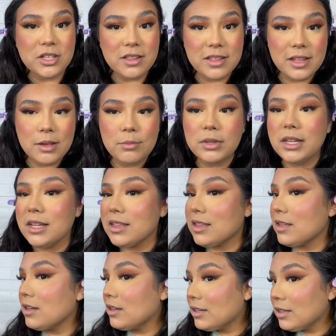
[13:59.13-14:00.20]
seamless
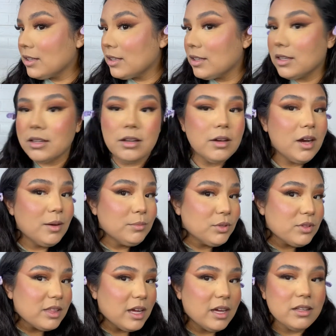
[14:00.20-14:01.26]
on both
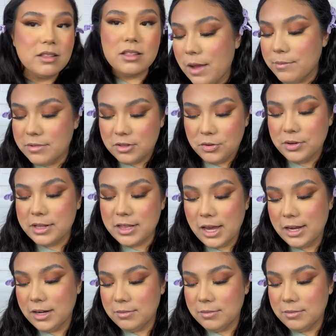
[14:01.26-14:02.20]
sides. I'm so excited